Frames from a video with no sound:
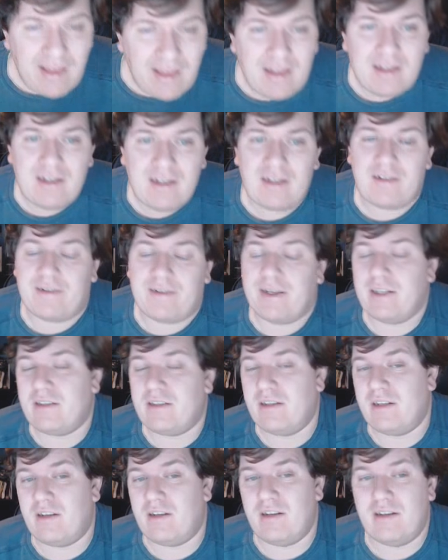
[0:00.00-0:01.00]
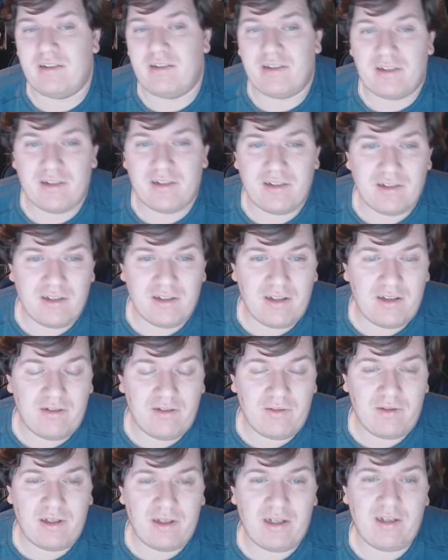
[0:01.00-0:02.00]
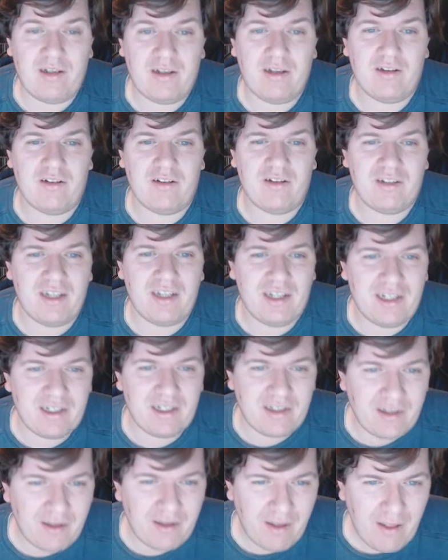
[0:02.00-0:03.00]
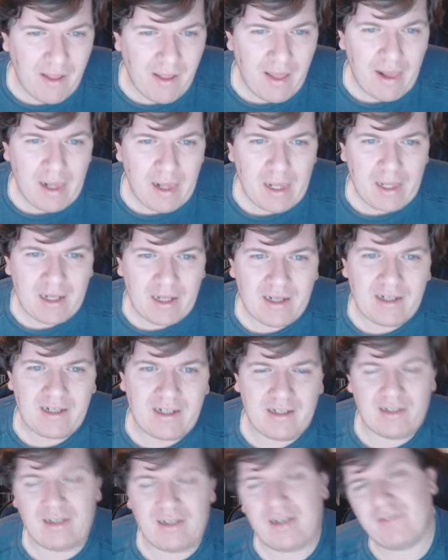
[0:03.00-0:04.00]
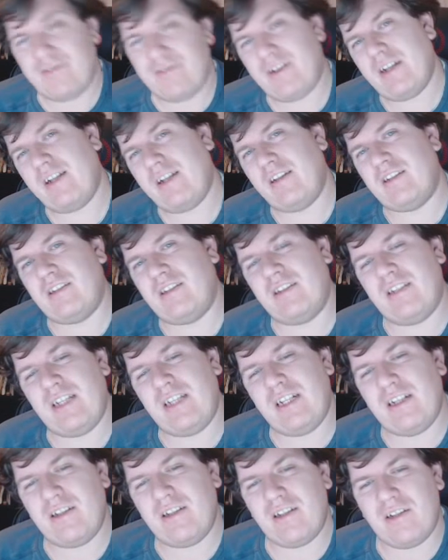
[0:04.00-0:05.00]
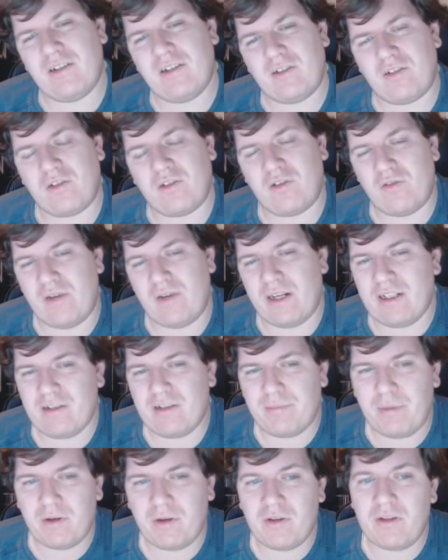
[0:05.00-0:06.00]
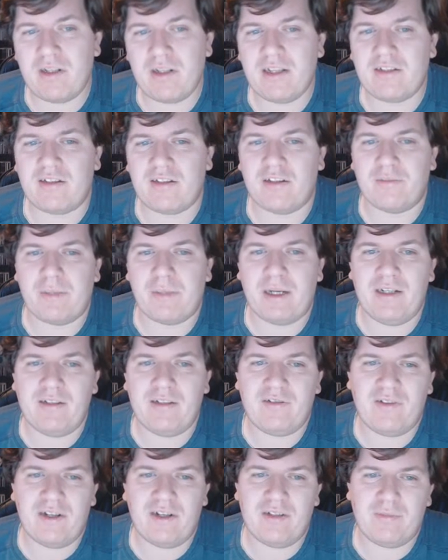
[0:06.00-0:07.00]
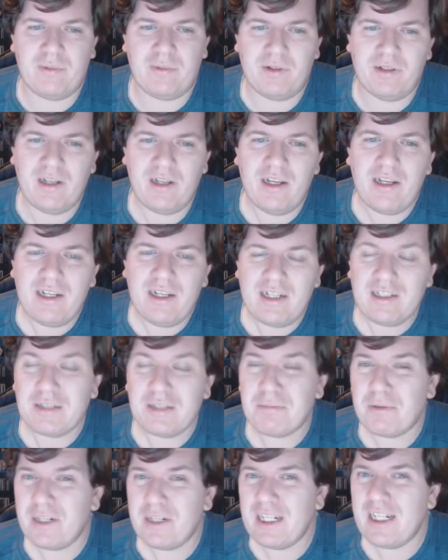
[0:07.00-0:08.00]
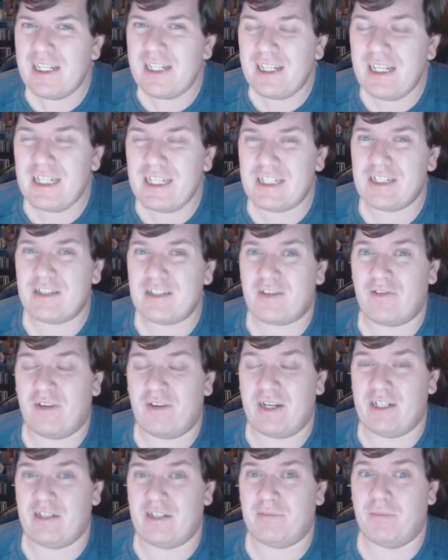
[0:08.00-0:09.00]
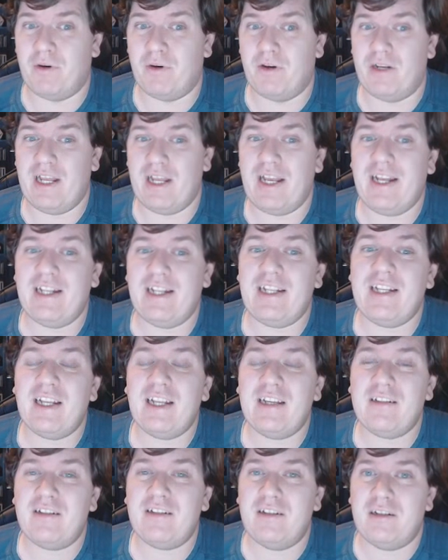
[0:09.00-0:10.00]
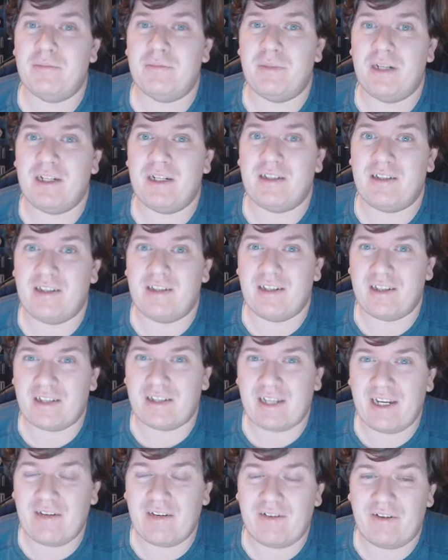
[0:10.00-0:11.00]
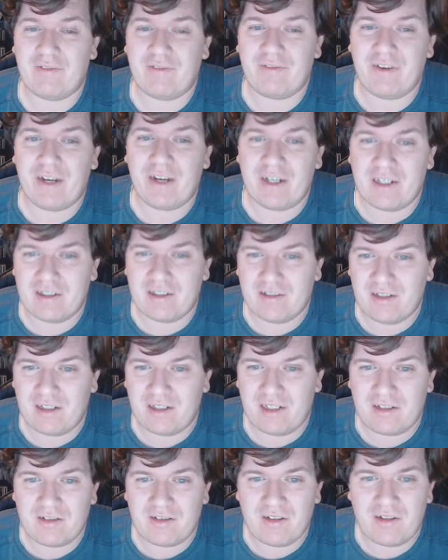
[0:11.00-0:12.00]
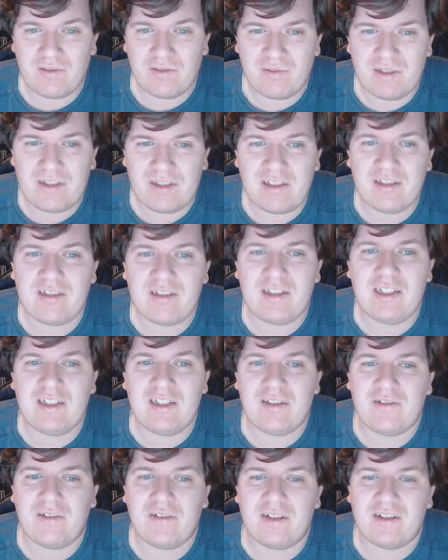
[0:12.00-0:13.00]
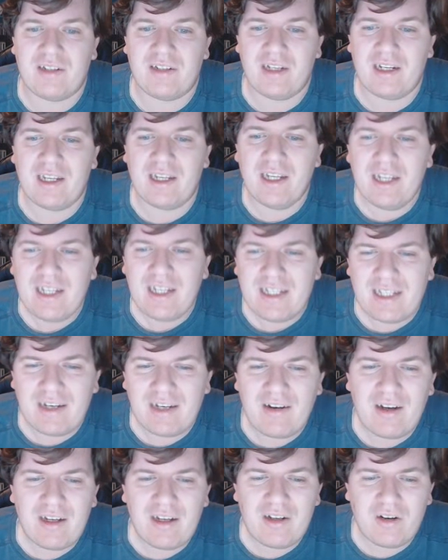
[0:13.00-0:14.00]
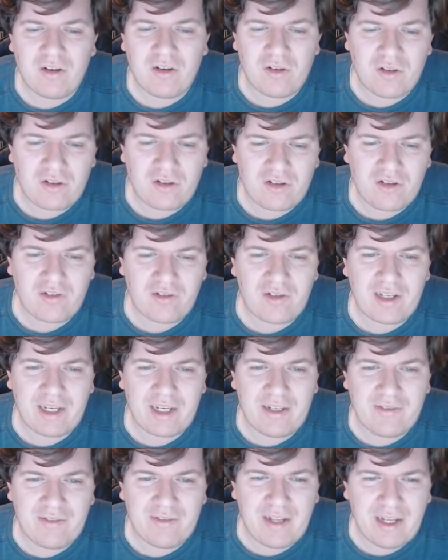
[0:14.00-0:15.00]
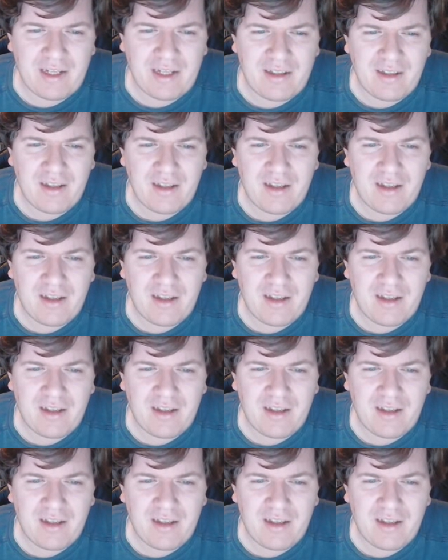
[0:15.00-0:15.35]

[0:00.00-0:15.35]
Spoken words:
I guess that's how you say it. I've got a Citadel transport as the space transport. It's a pretty decent transport, and it has the ability to carry fighters on its own, which is interesting. Now, I also gave that